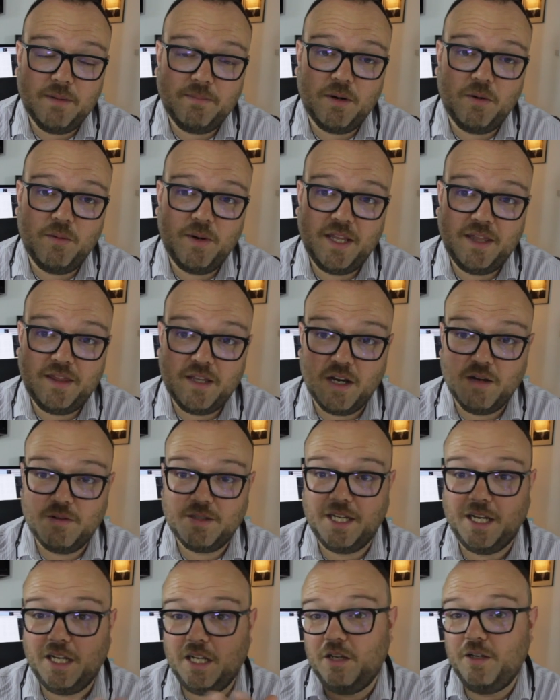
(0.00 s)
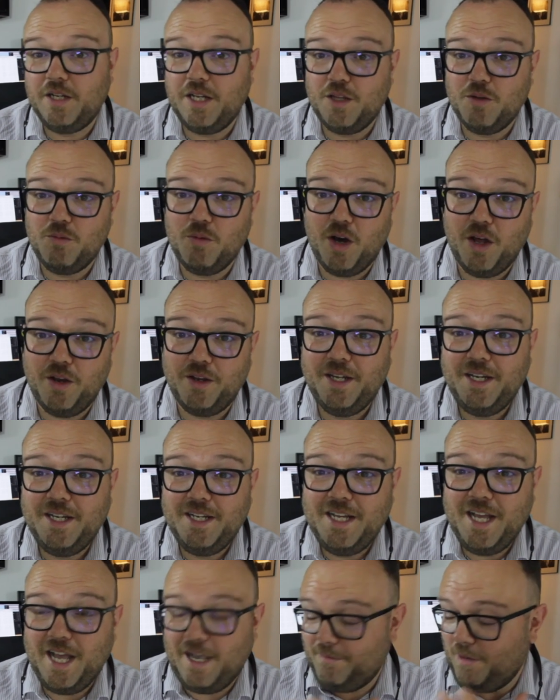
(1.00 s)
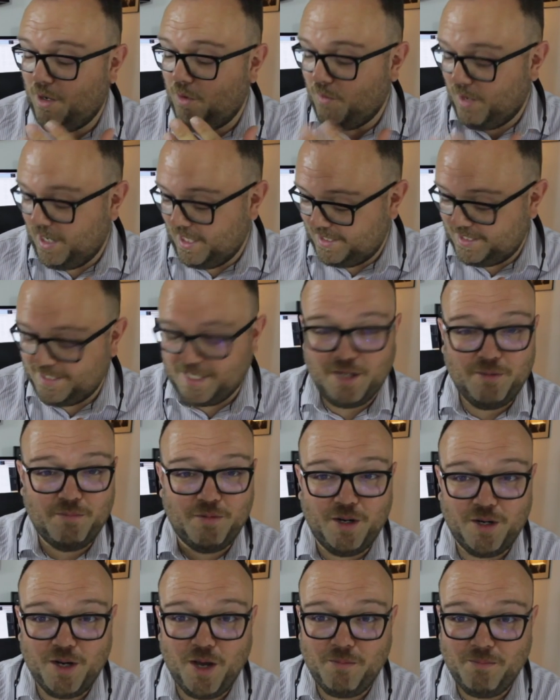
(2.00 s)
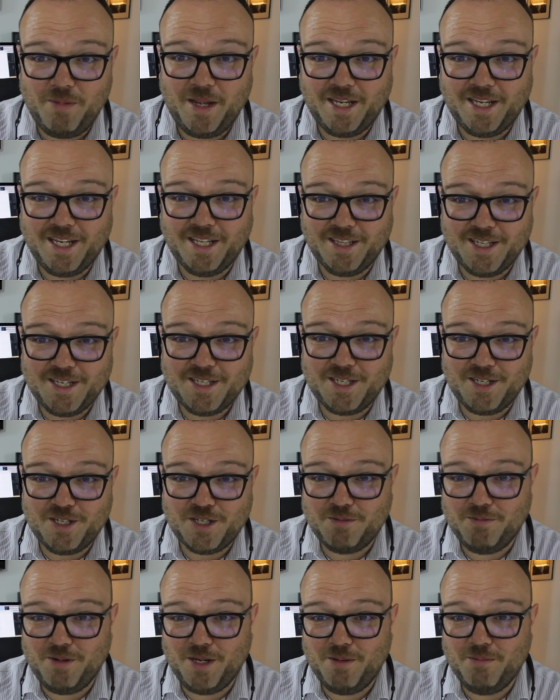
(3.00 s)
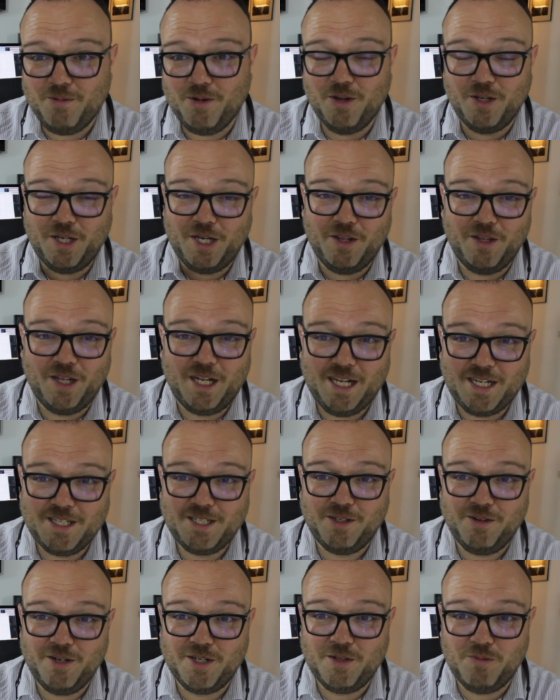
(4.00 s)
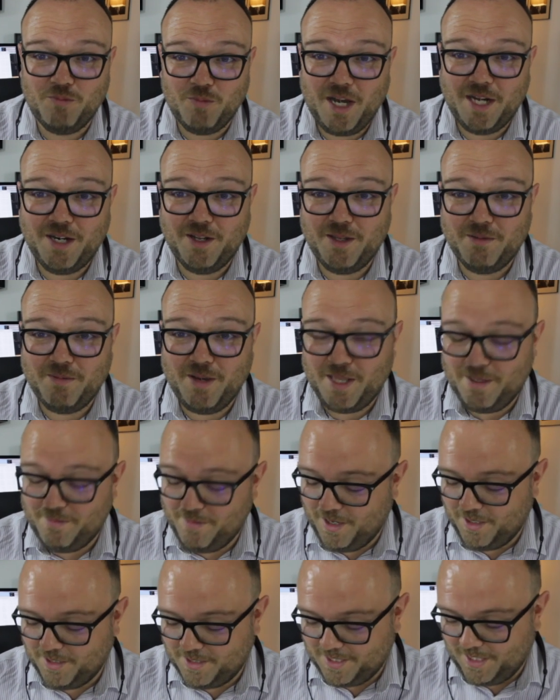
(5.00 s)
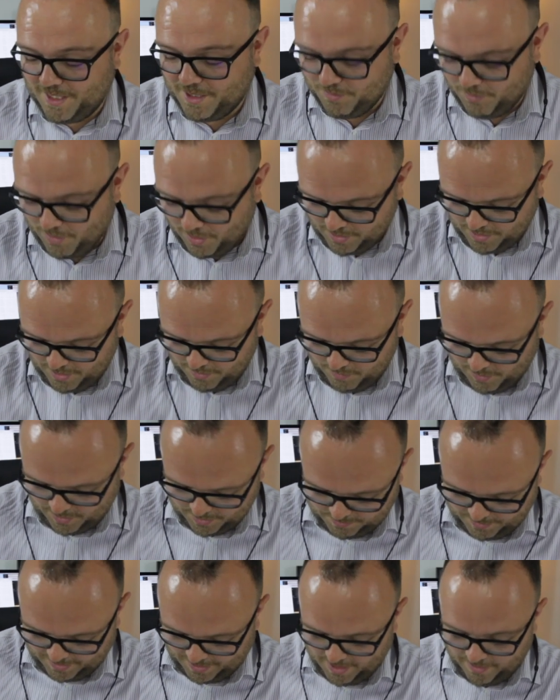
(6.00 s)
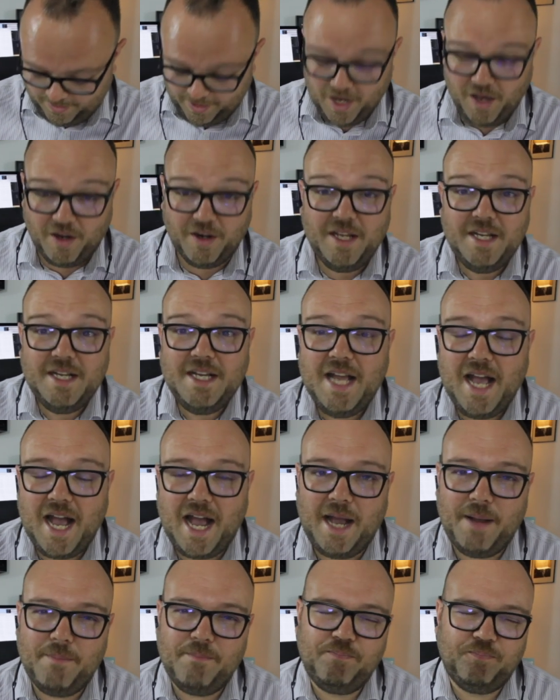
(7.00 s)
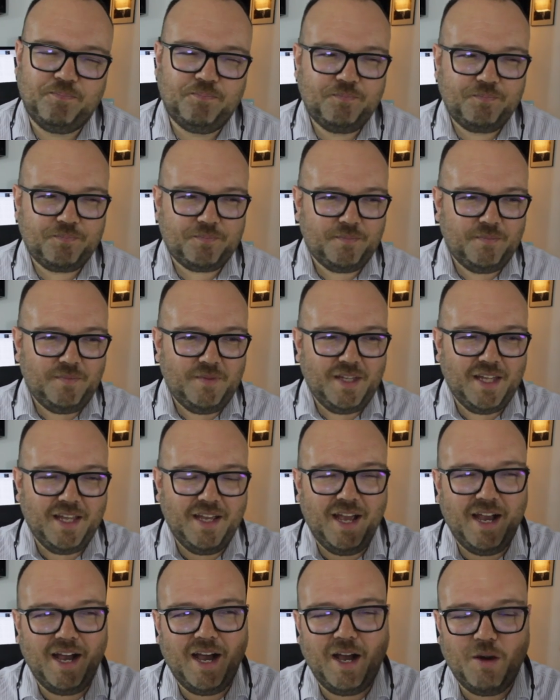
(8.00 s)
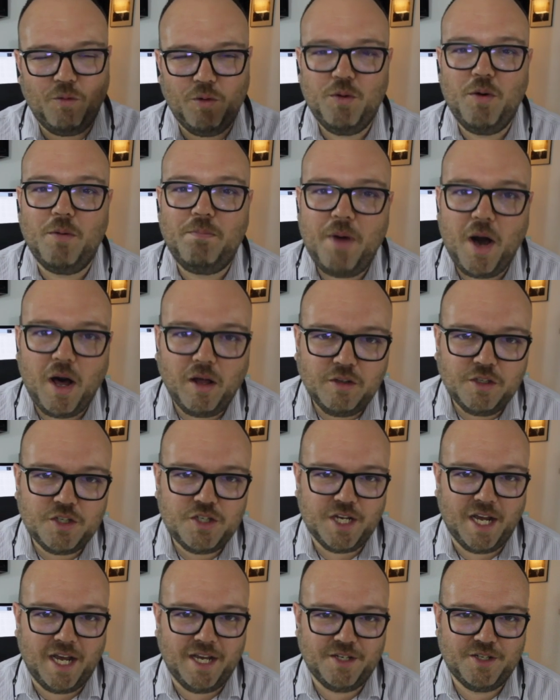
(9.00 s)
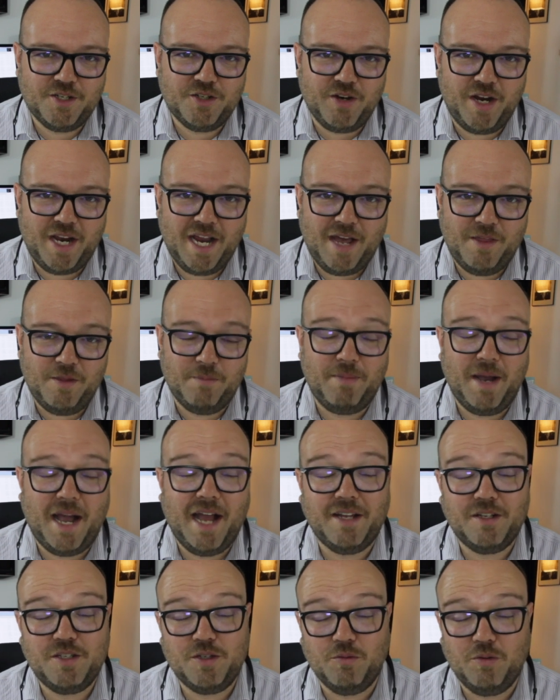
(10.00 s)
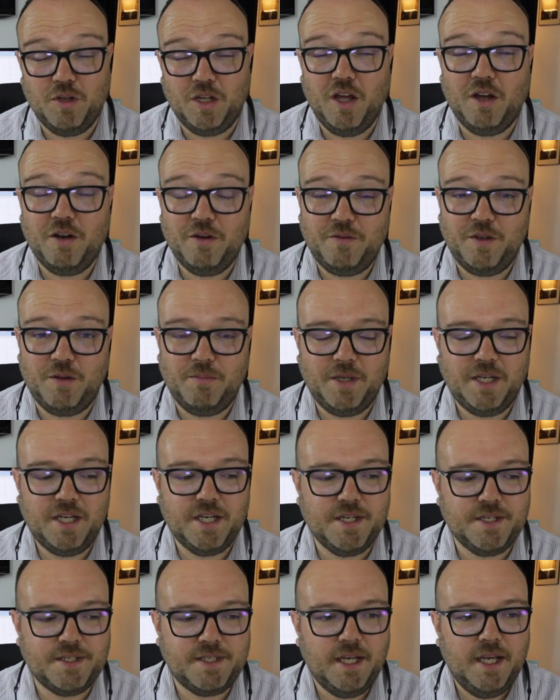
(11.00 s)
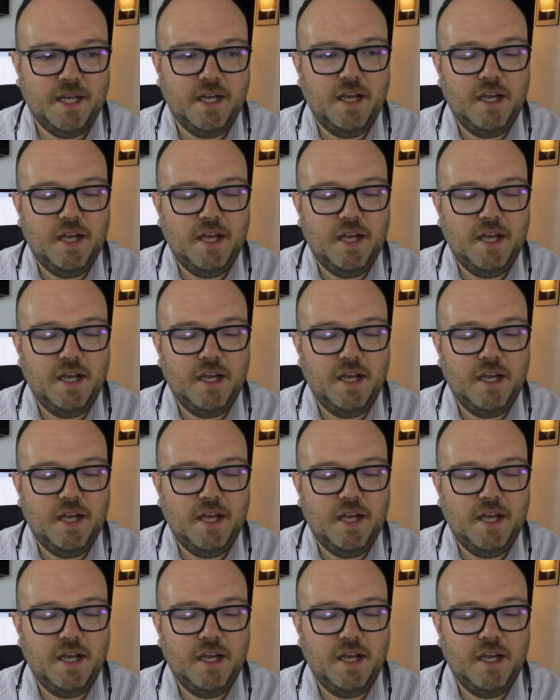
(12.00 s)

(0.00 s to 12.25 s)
up with those, including the one about why Selma are not making this instrument anymore. You know, the classic question, why don't they make the Mark VI? What's been going on? I want to apologise straight out the bat to a lot of you, because